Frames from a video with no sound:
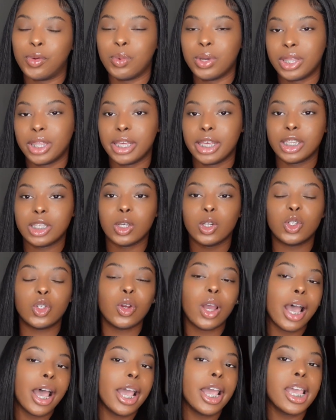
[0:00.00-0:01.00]
with it. So
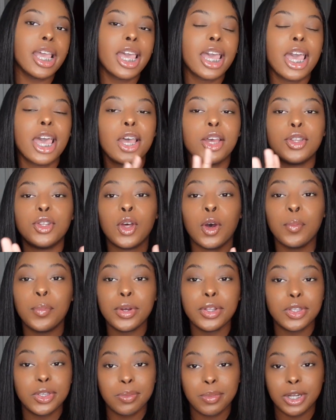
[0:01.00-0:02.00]
don't
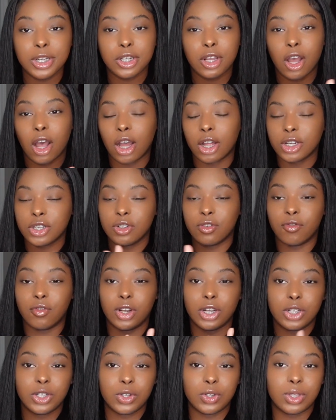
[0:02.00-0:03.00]
put too much
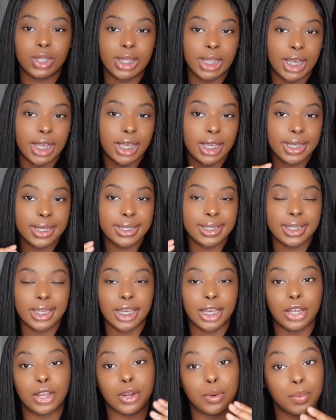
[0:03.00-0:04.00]
controversial things
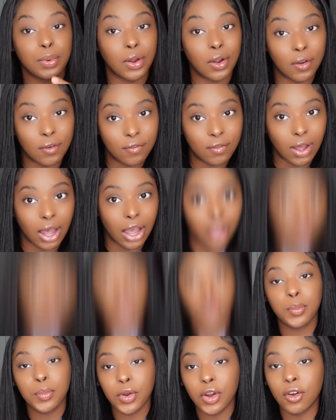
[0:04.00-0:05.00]
in your profile.
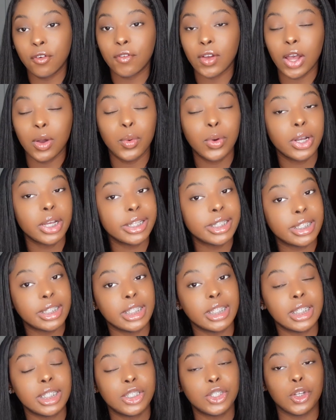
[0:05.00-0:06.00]
Your profile will
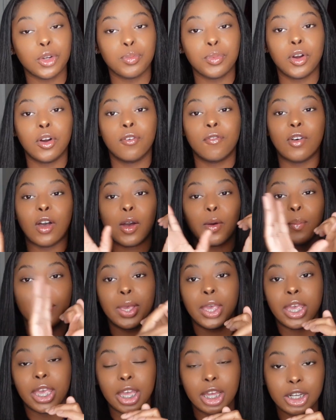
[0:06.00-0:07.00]
consist your profile
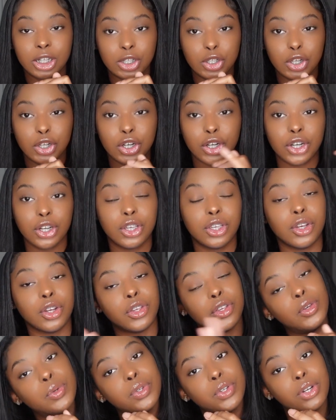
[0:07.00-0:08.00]
picture, your
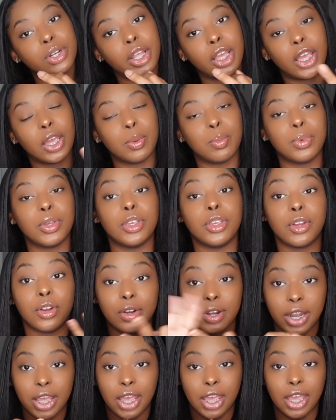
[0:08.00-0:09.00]
username,
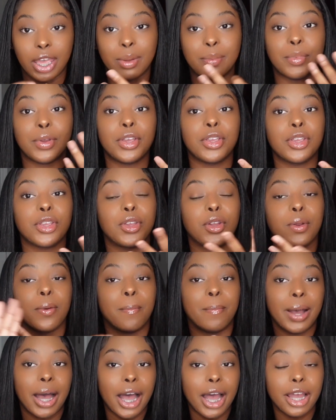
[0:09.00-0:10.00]
your name, your
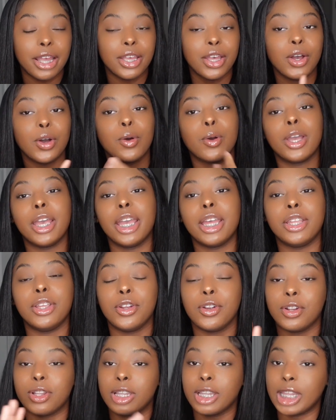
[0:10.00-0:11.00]
bio, and
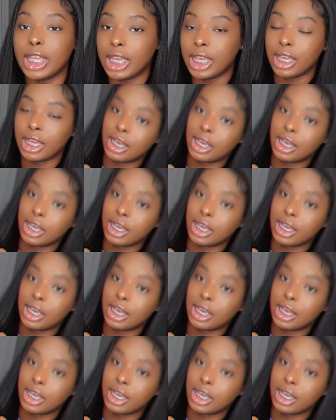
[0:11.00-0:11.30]
your link.